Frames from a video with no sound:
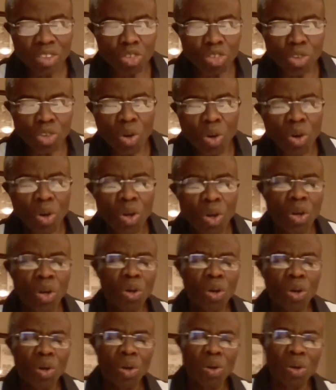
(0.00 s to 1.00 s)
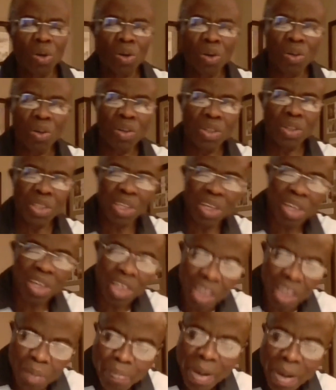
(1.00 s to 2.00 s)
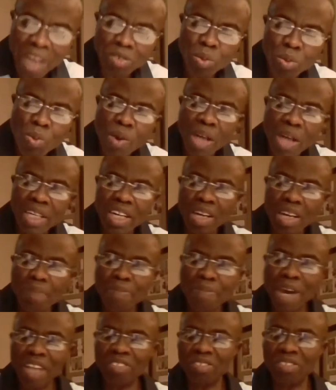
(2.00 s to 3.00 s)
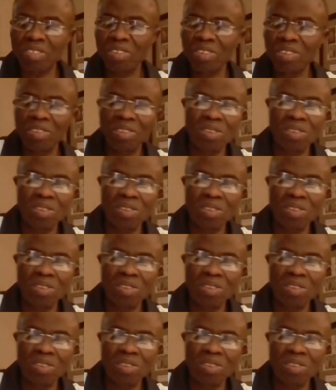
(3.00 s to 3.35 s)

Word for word: So uh, the reapers, who are the reapers?